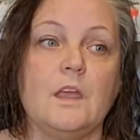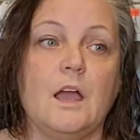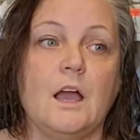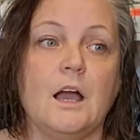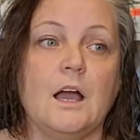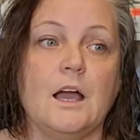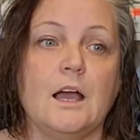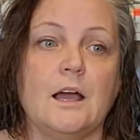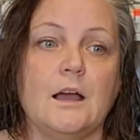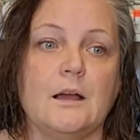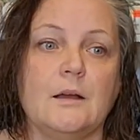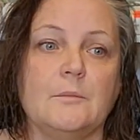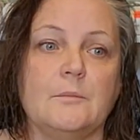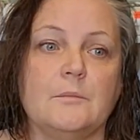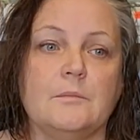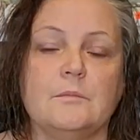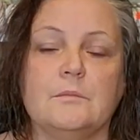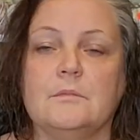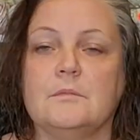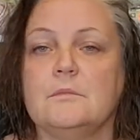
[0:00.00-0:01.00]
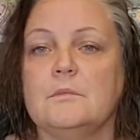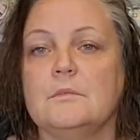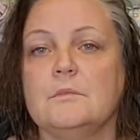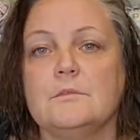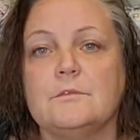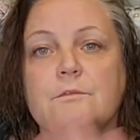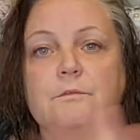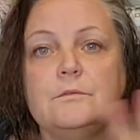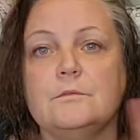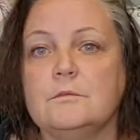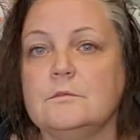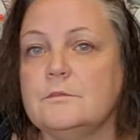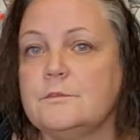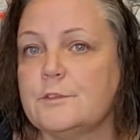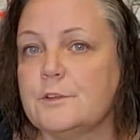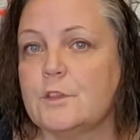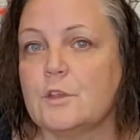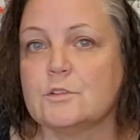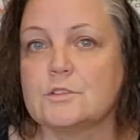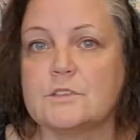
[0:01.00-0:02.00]

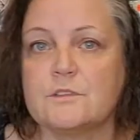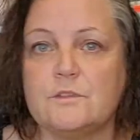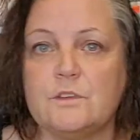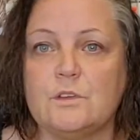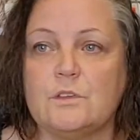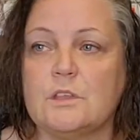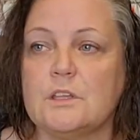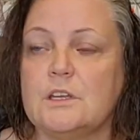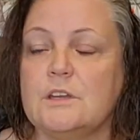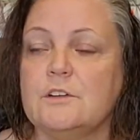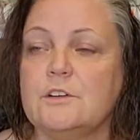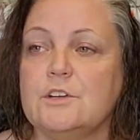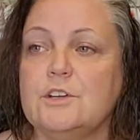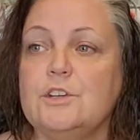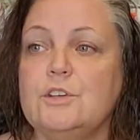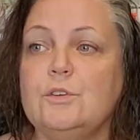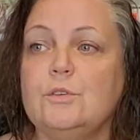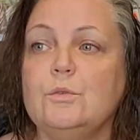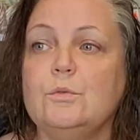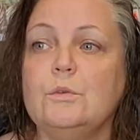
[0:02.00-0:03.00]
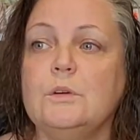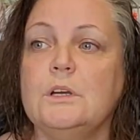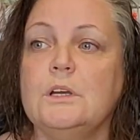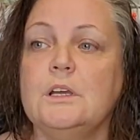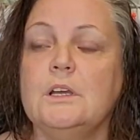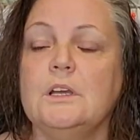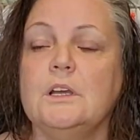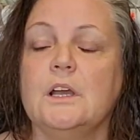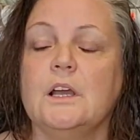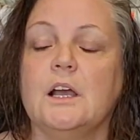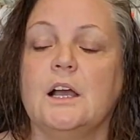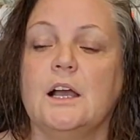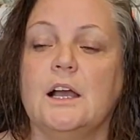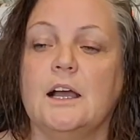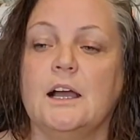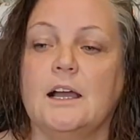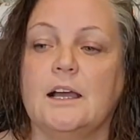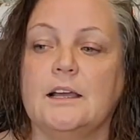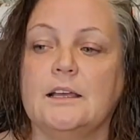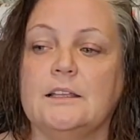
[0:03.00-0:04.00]
For those of you that are new,
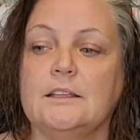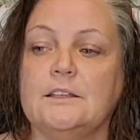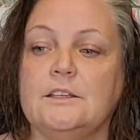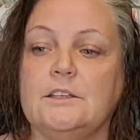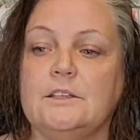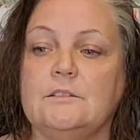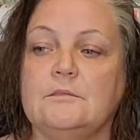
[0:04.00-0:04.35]
I